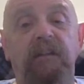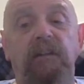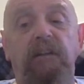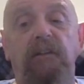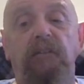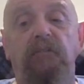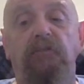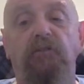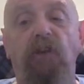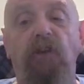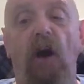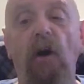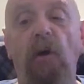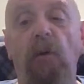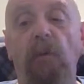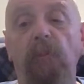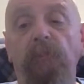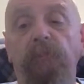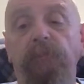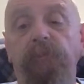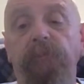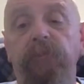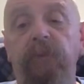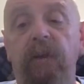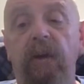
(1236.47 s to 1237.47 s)
So
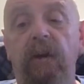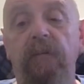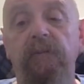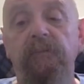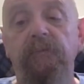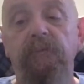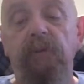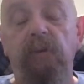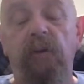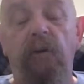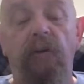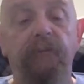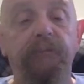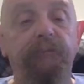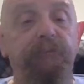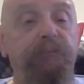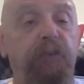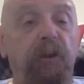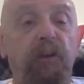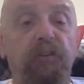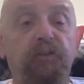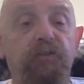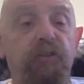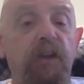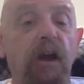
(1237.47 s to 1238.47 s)

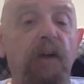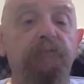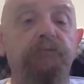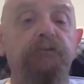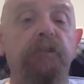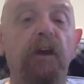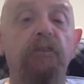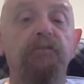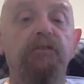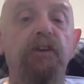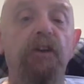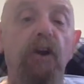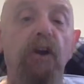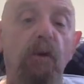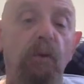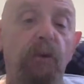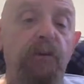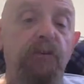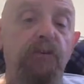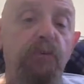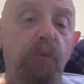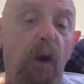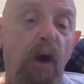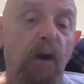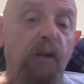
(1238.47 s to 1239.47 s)
this stuff doesn't
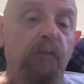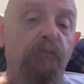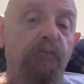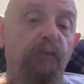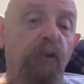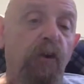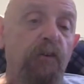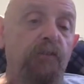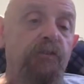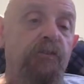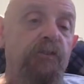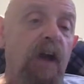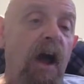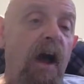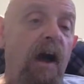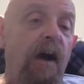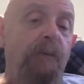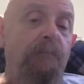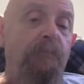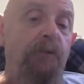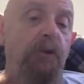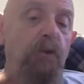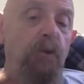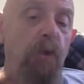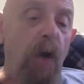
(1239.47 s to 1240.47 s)
always work first
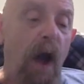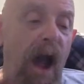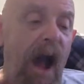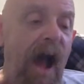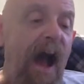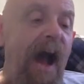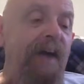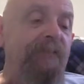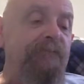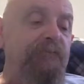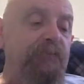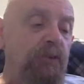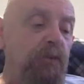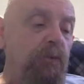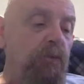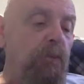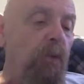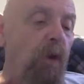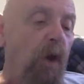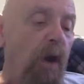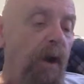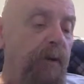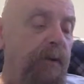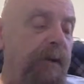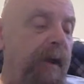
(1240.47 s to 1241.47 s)
time. You have to
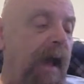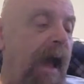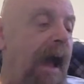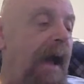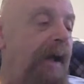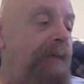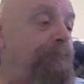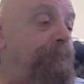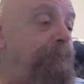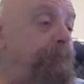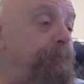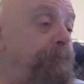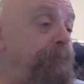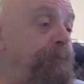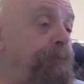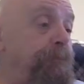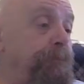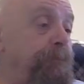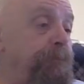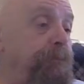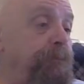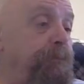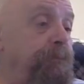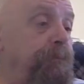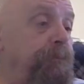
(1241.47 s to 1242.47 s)
work at,
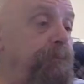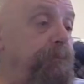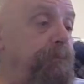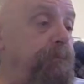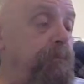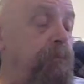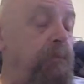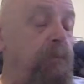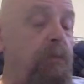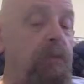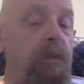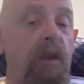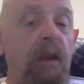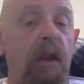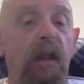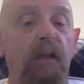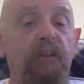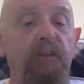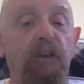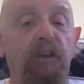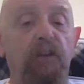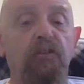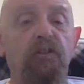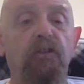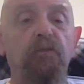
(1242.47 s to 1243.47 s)

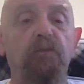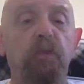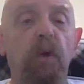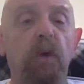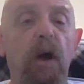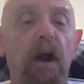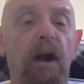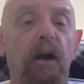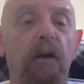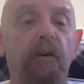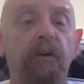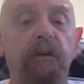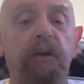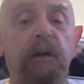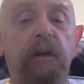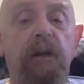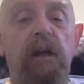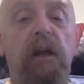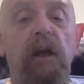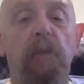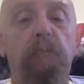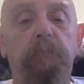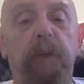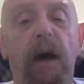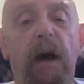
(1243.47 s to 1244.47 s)
this is where
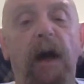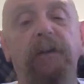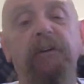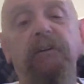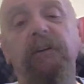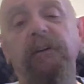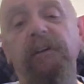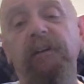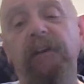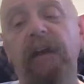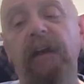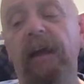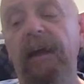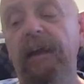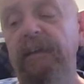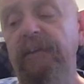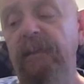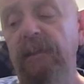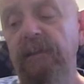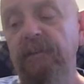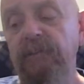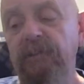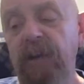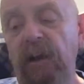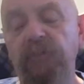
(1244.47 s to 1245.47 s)
better today
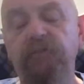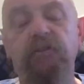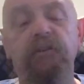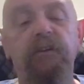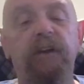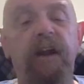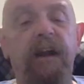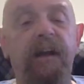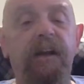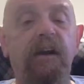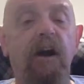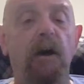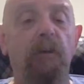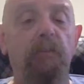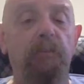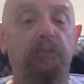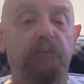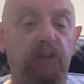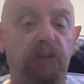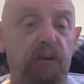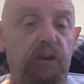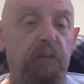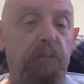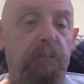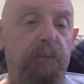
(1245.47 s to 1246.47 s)
than yesterday
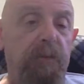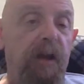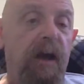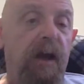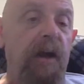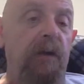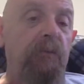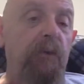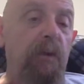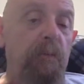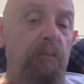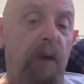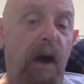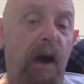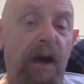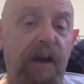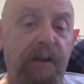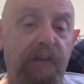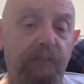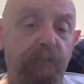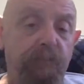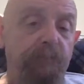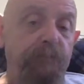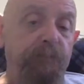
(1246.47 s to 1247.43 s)
comes into play with my